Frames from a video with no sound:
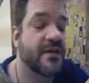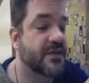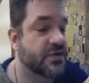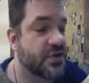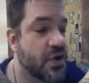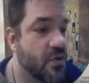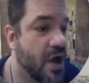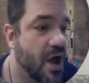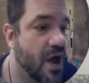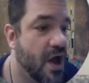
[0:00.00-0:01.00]
There's no
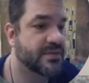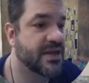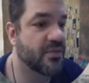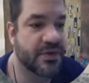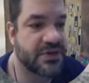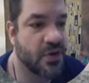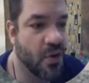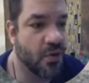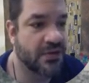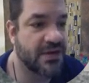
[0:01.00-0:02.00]
columns helping to
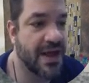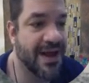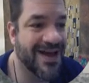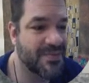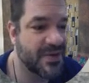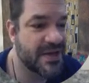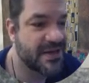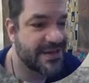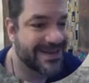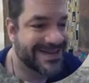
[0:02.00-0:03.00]
hold up
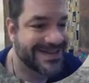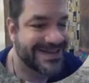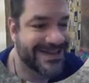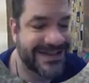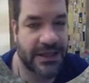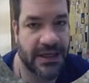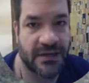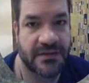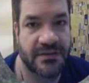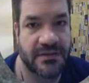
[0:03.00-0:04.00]
the ceiling,
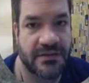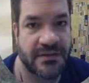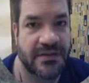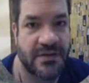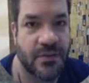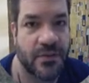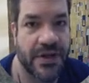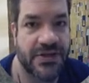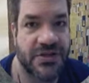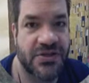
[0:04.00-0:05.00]

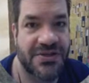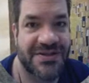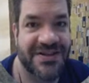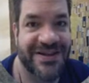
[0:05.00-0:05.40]
which